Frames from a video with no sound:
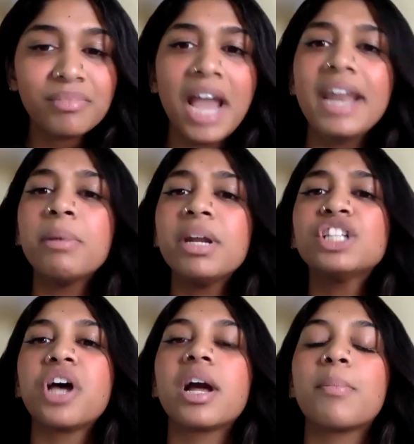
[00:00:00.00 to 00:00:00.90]
and I'm going
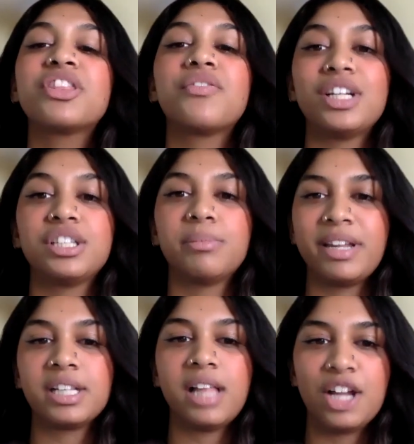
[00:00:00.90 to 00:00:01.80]
to talk about the
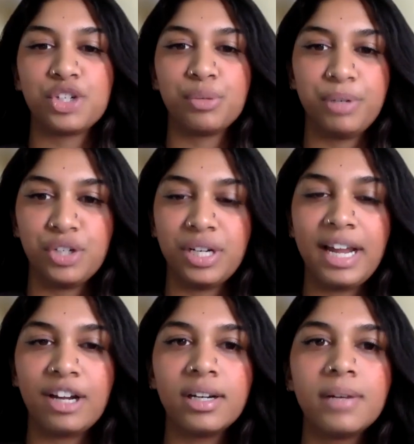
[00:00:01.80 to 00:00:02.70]
fundamental attribution
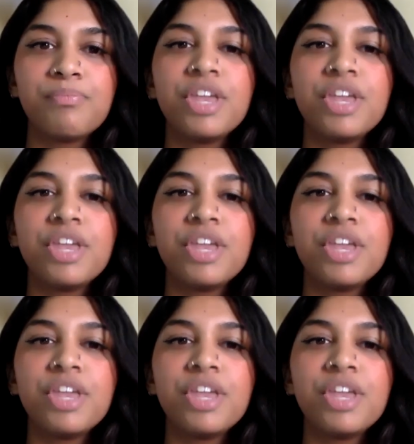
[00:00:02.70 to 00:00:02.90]
error.